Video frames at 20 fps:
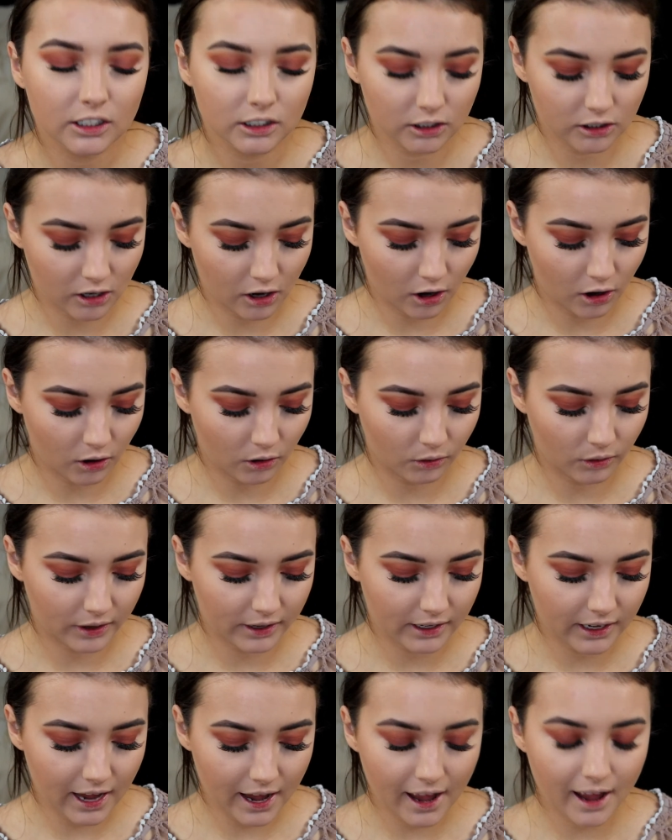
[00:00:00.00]

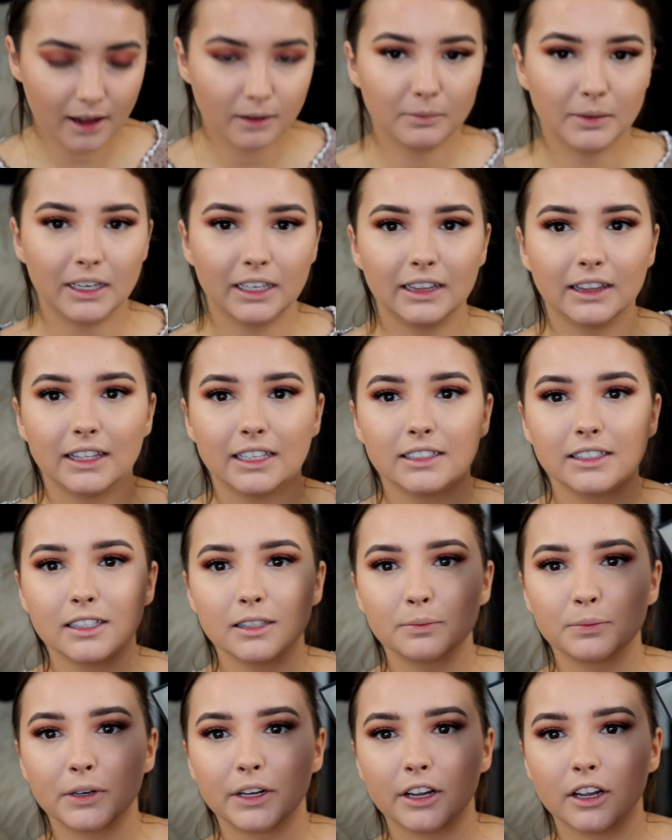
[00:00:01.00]
So yeah, I mean, this
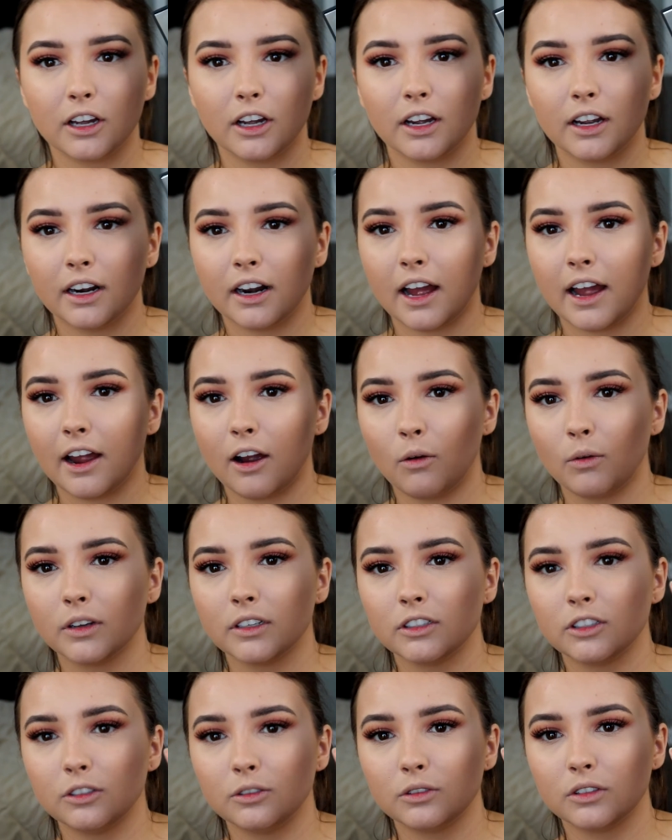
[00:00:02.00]
is pretty good. I
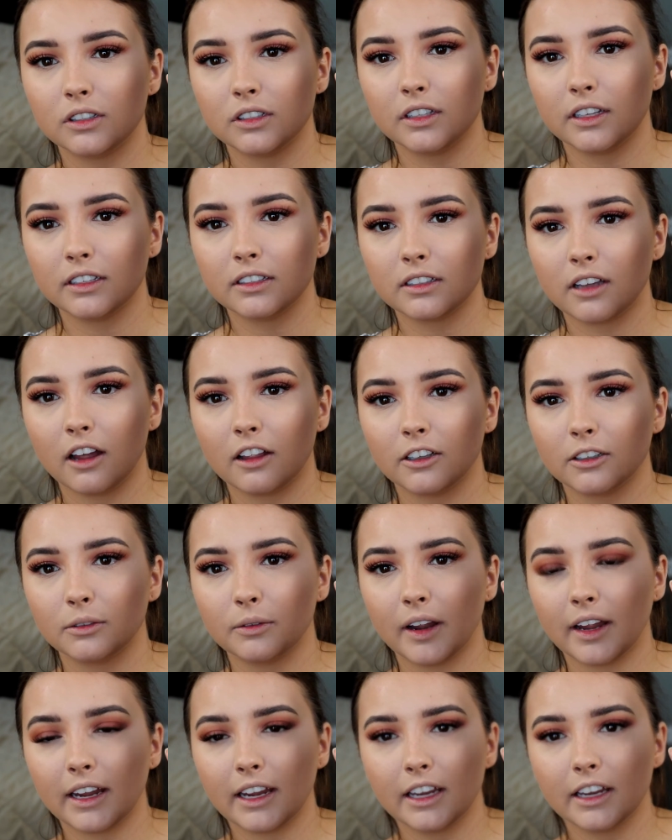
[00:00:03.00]
always use this
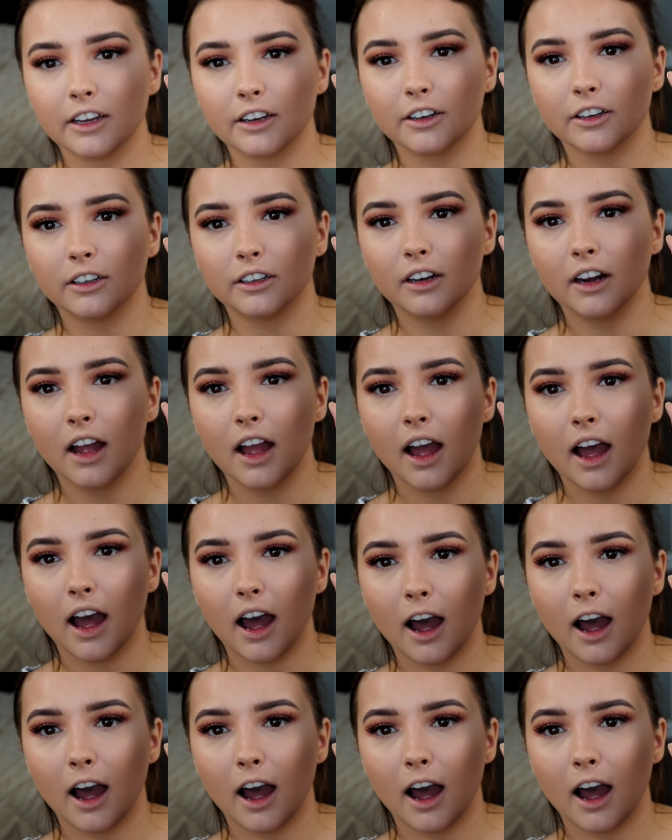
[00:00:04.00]
color right here.